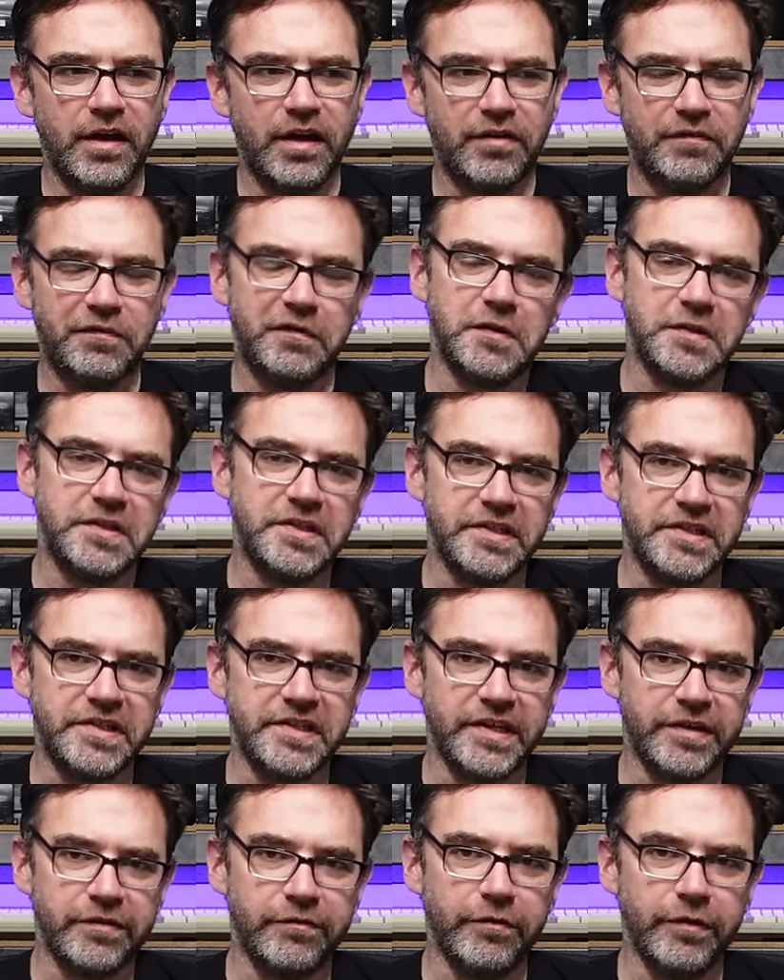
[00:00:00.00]
At first it
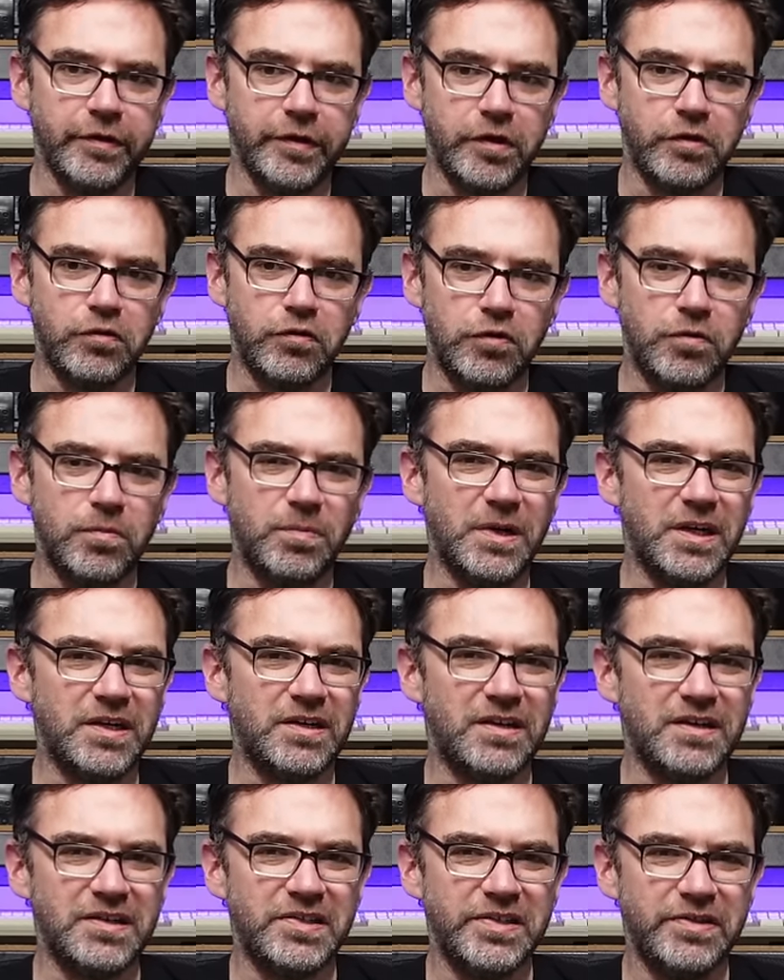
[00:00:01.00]
sounded really cool, but
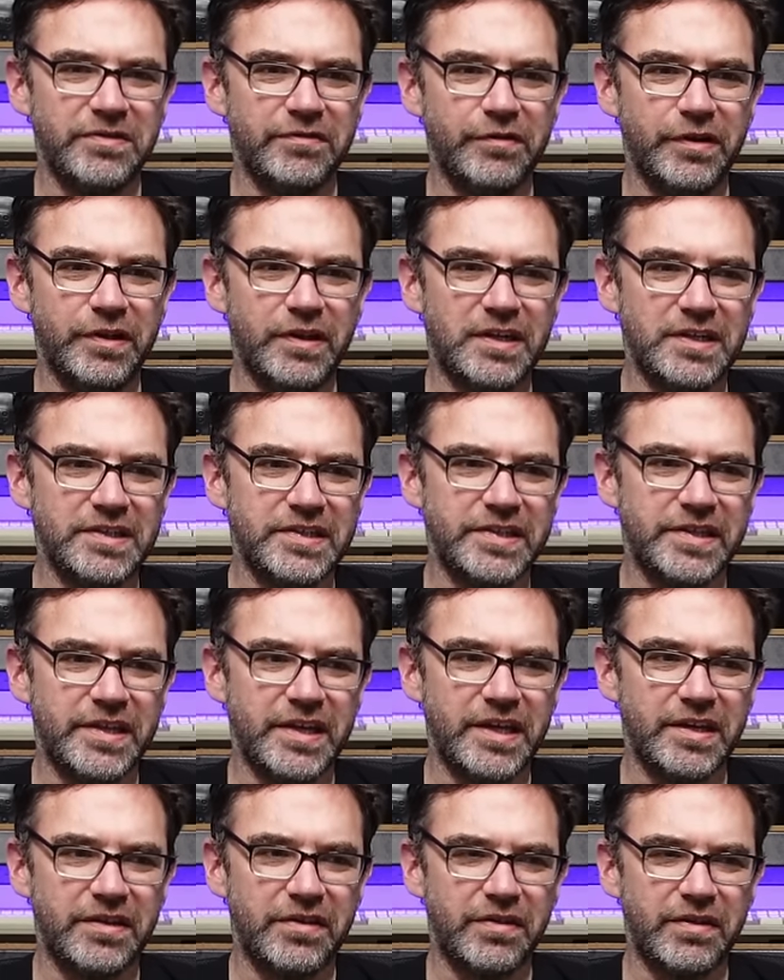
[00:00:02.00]
I soon realized
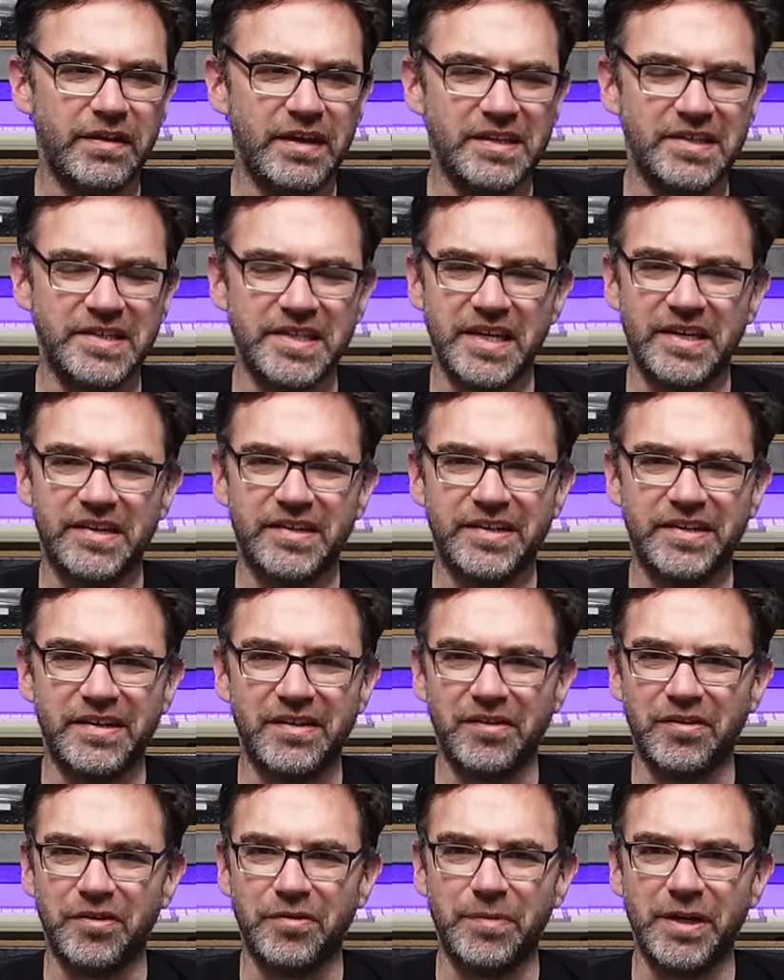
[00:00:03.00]
that it sounded a
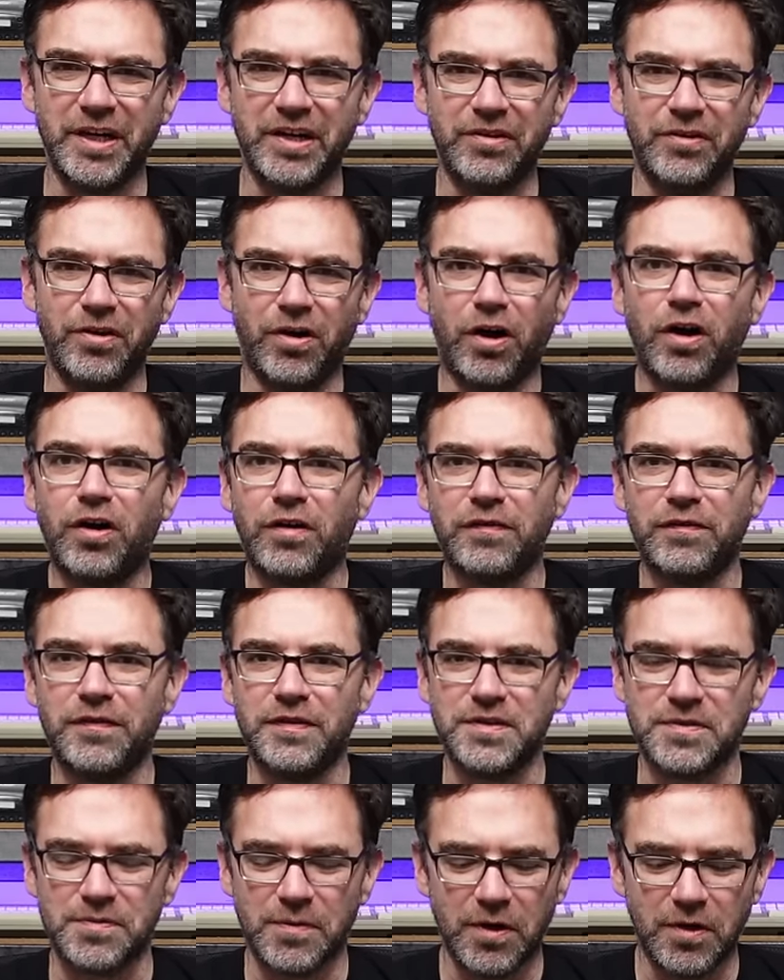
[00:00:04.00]
little bit off
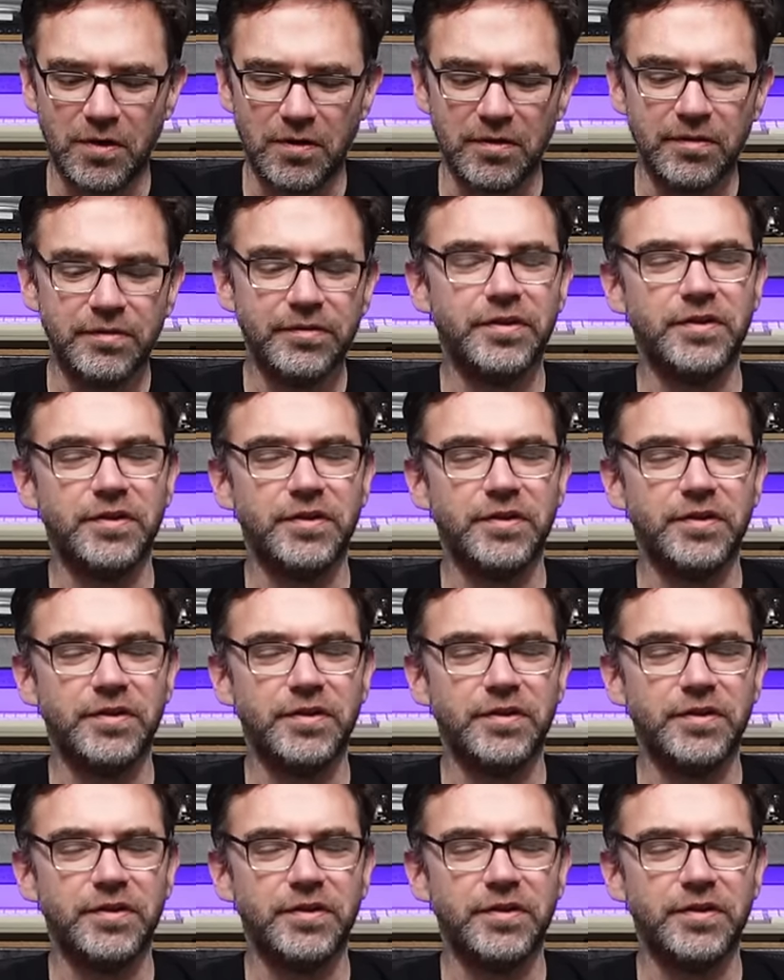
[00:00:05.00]
as well.